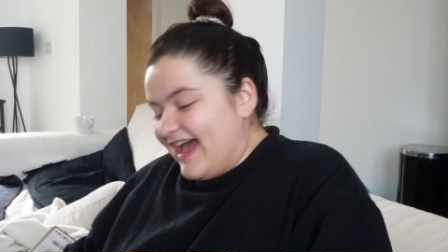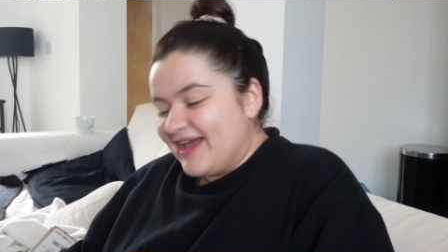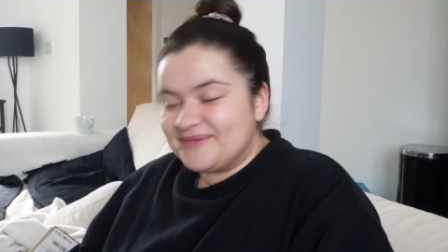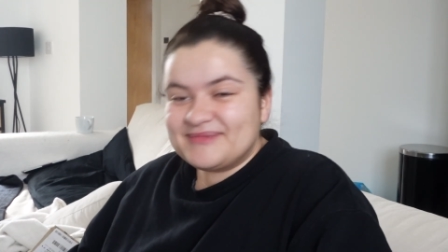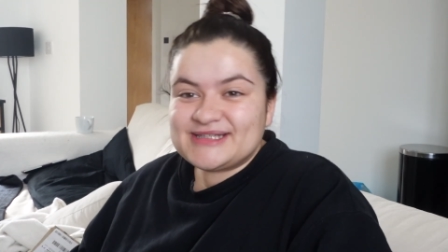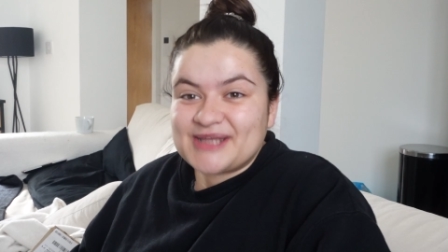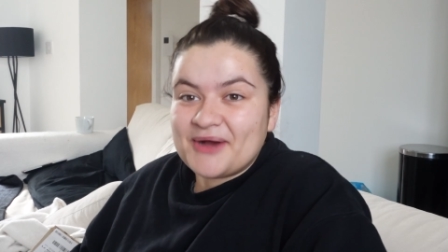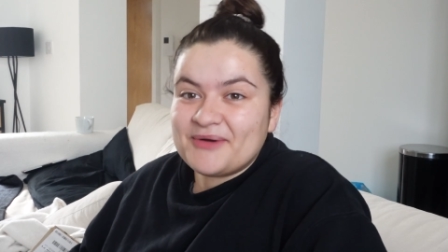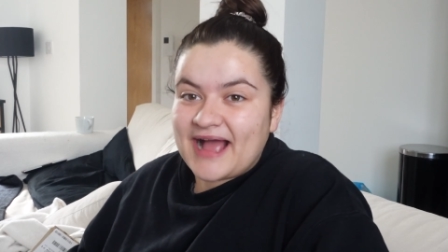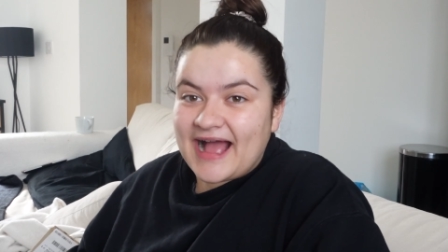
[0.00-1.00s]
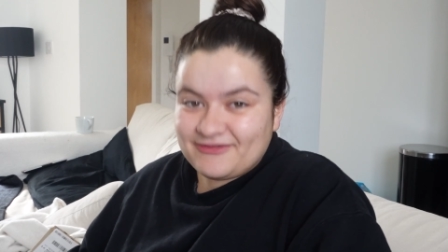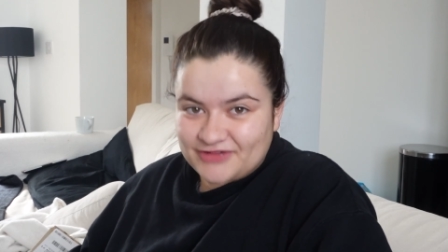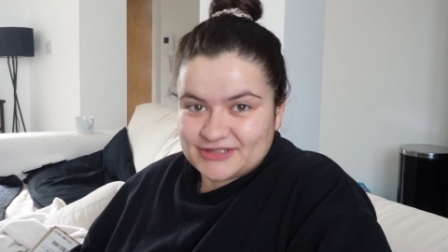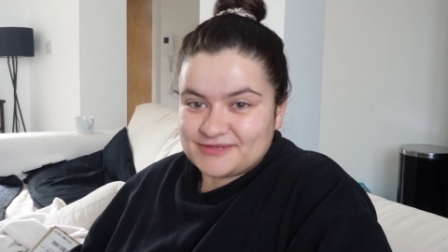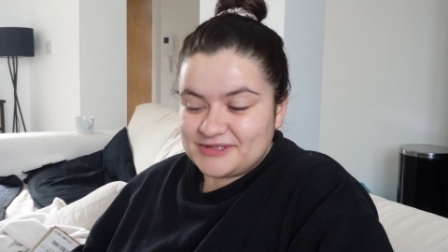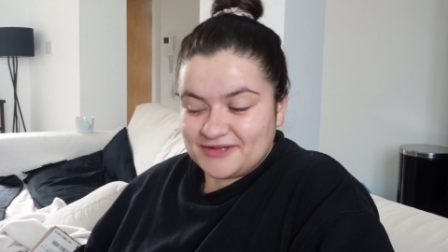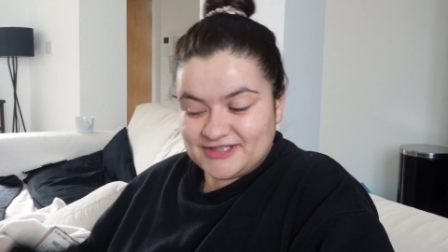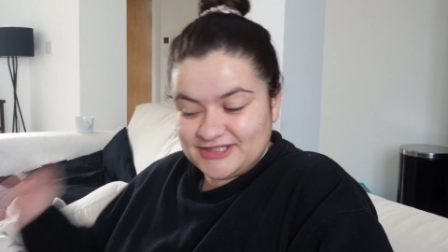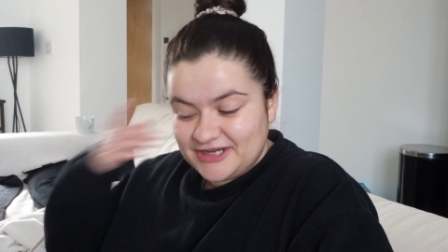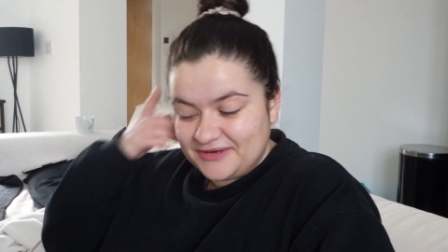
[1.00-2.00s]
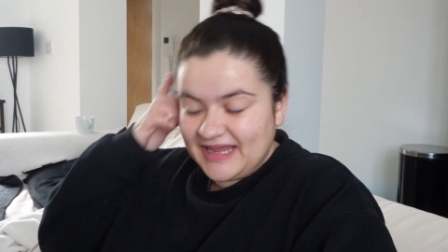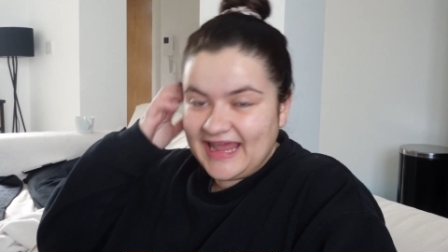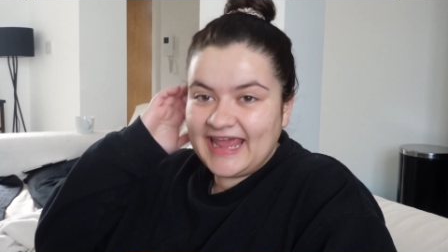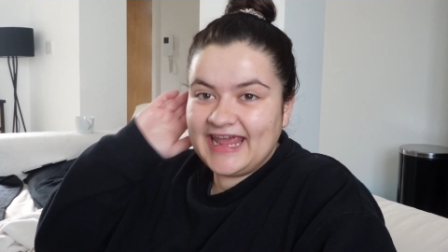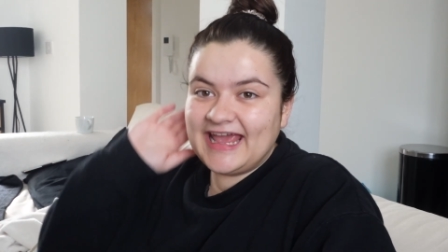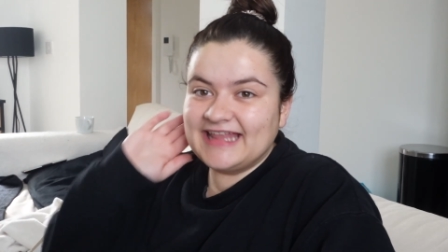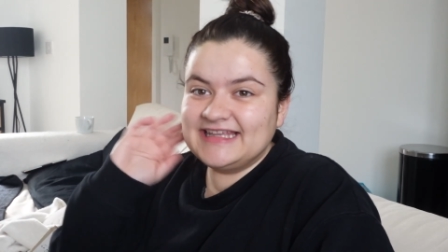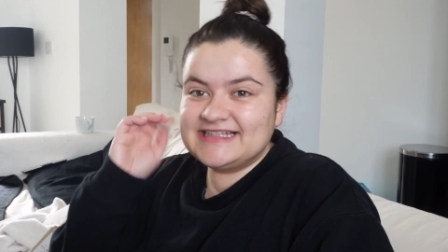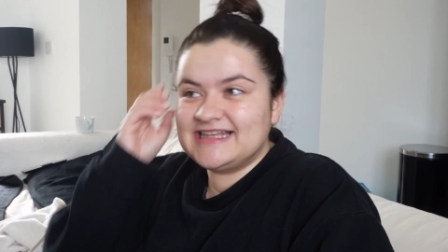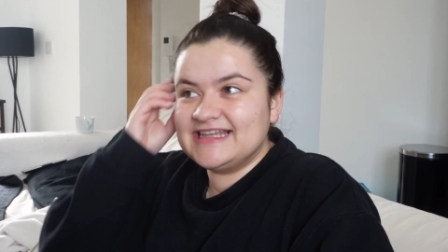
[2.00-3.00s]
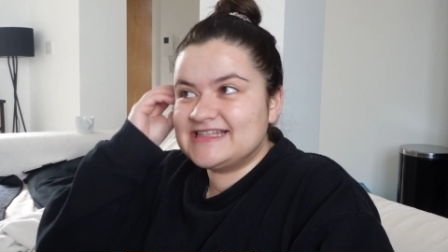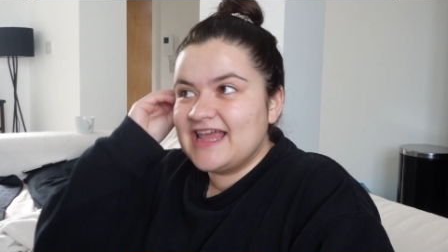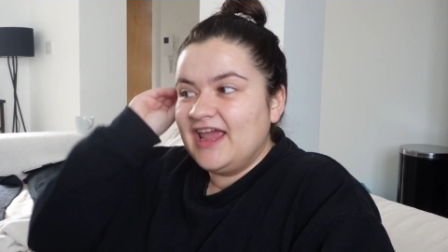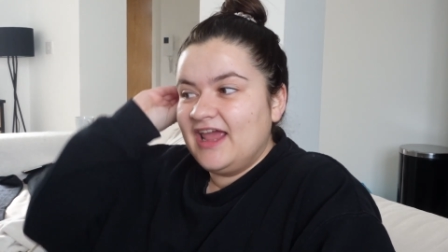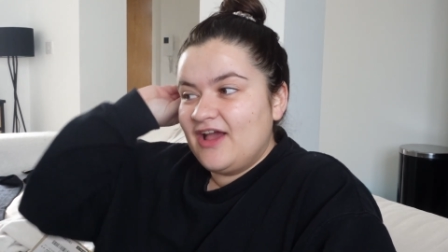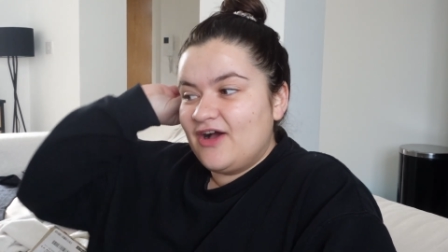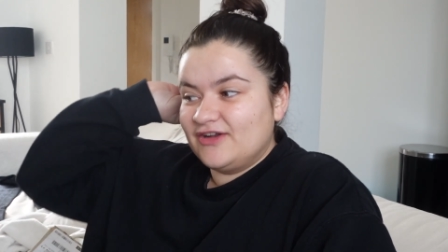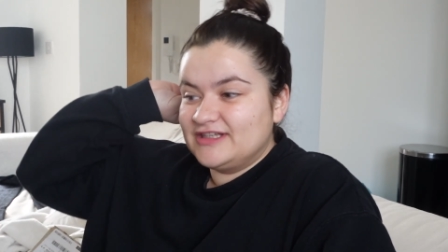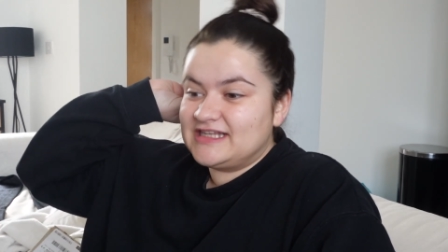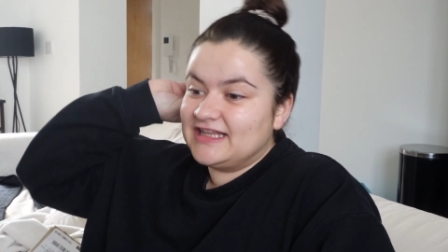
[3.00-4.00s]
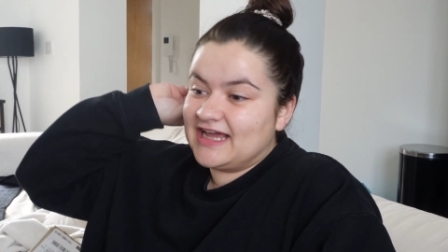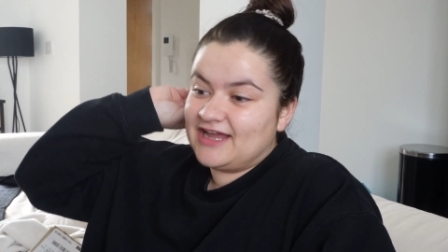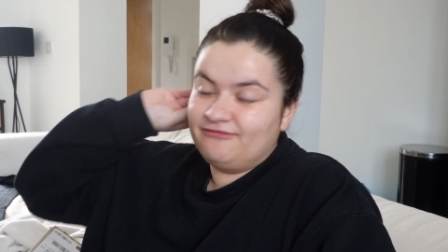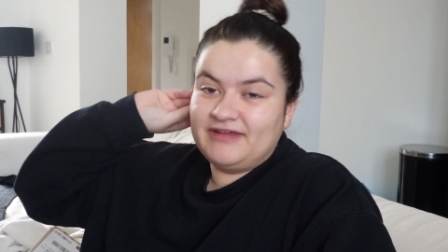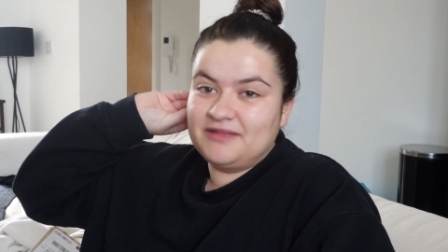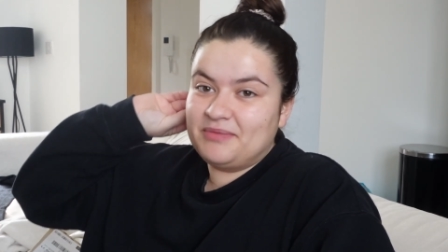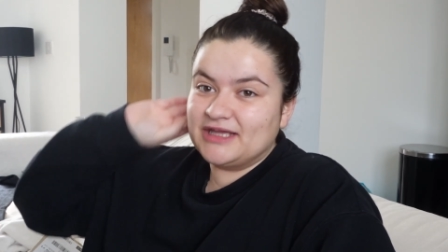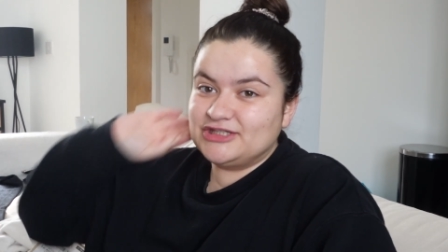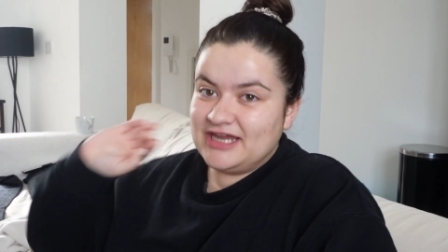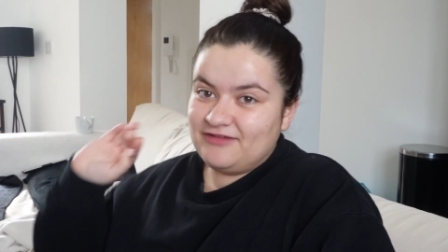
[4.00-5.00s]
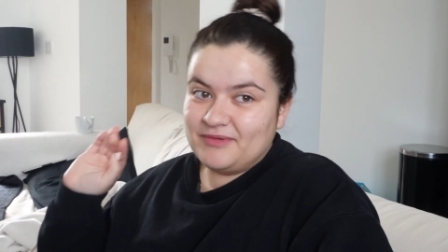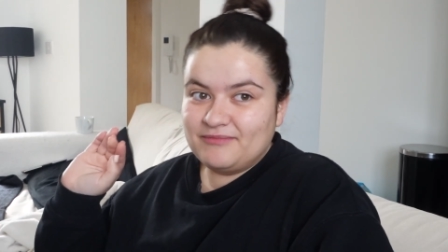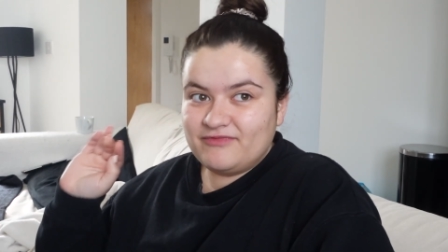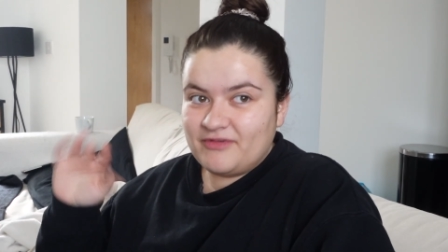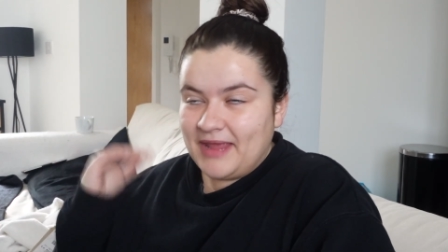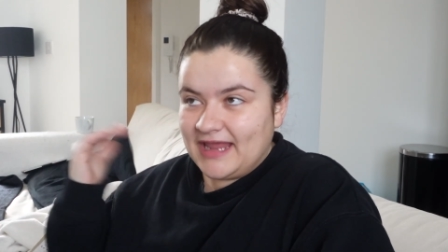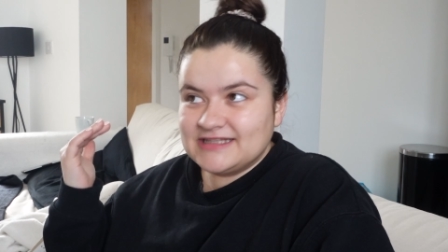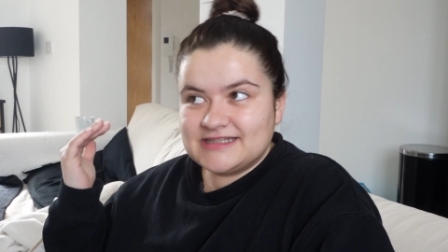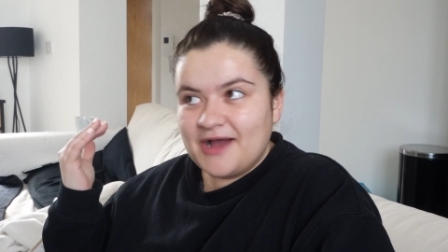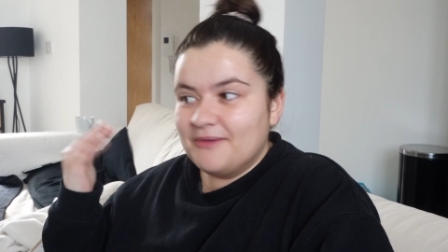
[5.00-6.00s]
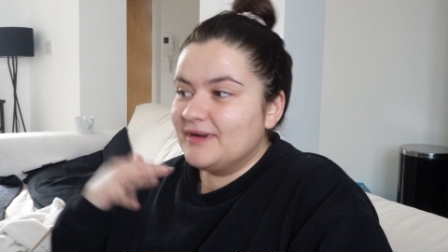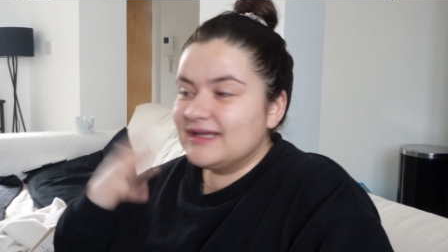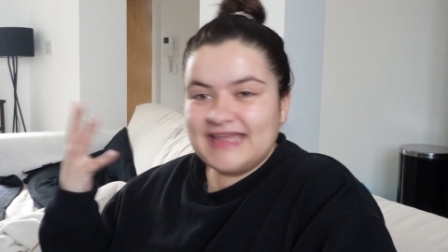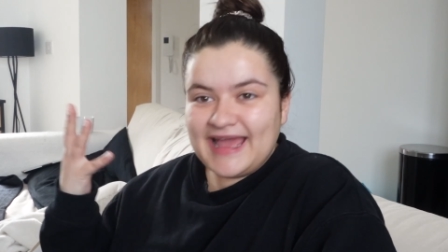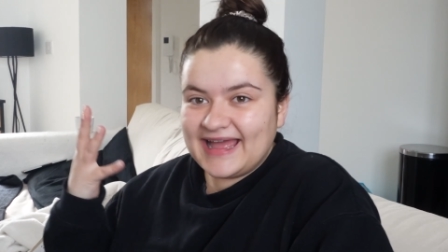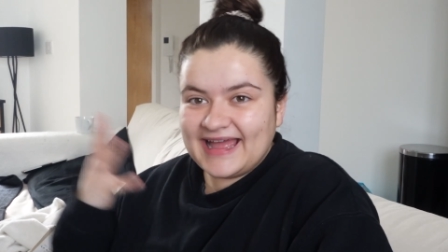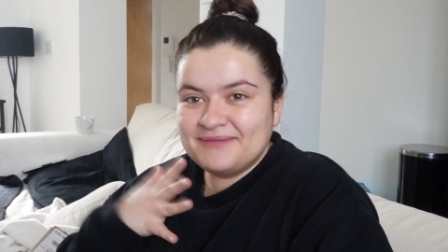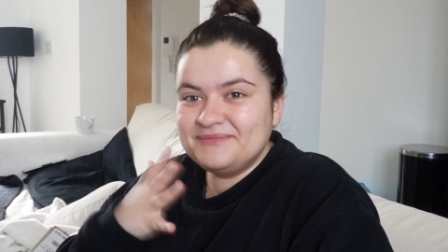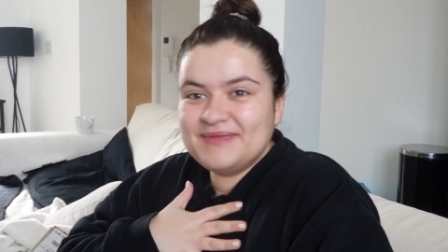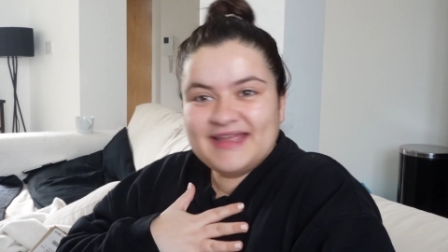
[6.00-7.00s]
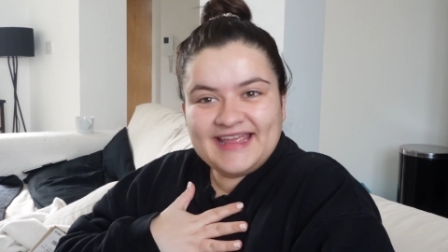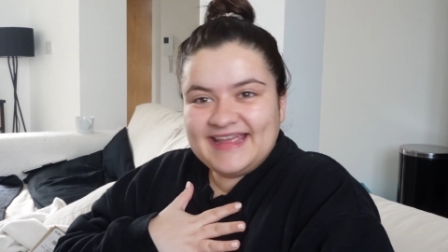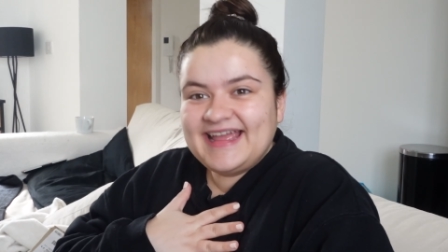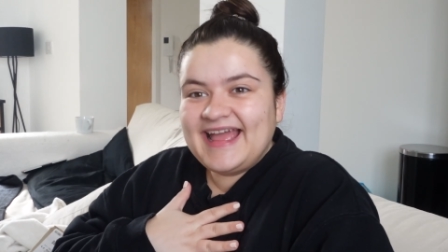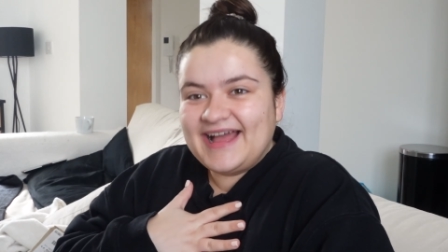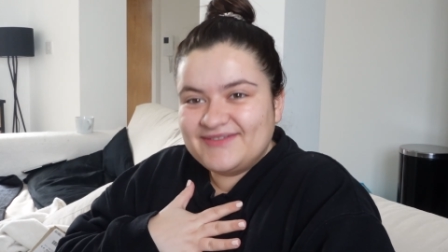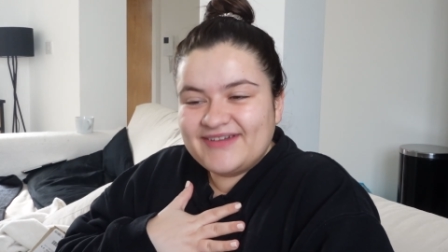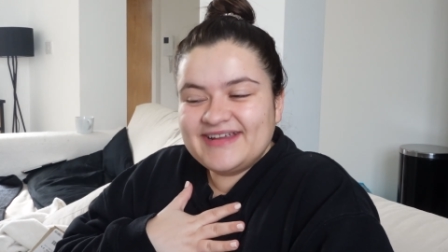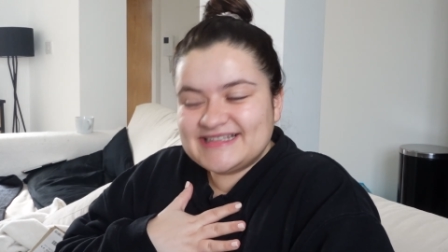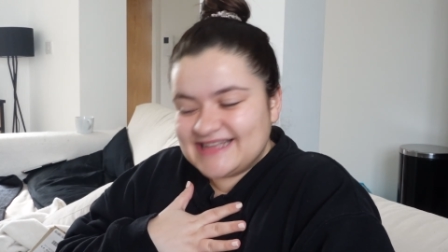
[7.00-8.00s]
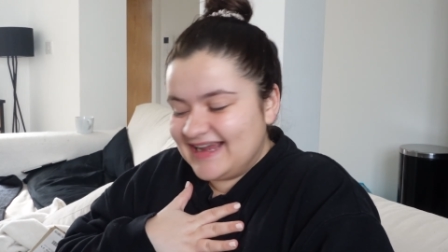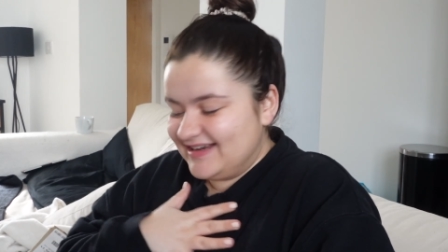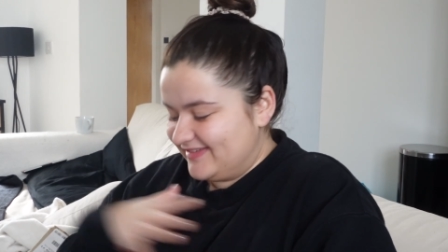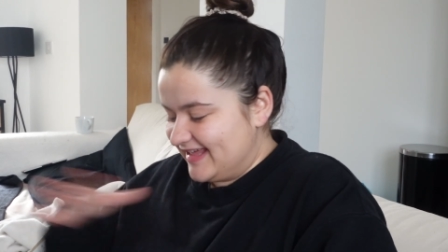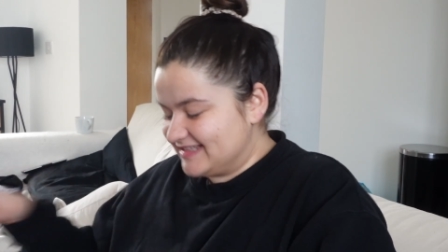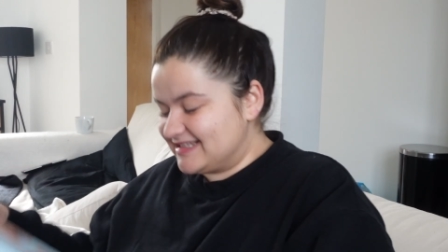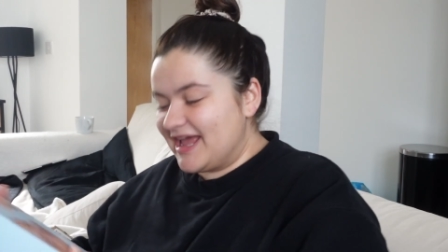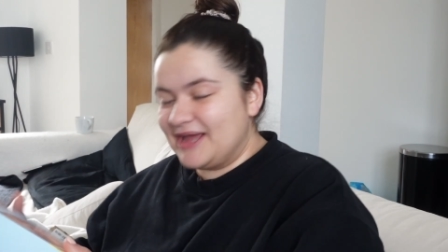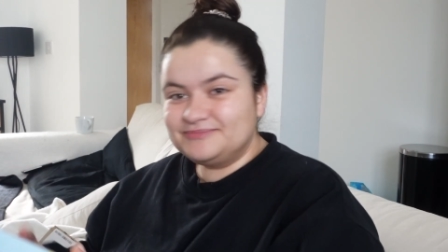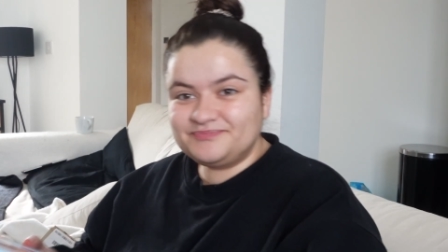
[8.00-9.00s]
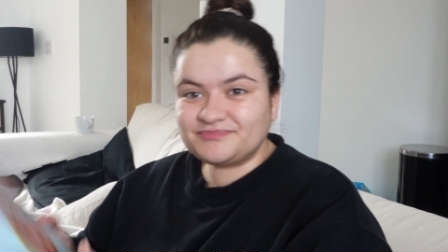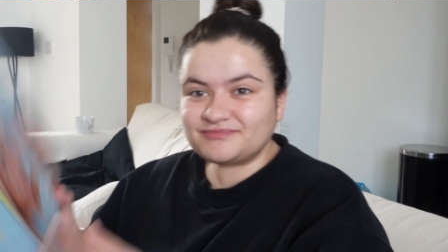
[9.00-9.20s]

um, so I've got some stuff to show you here and this is honestly like a really big achievement for me. So yeah, I'm, I'm very excited for this. Um,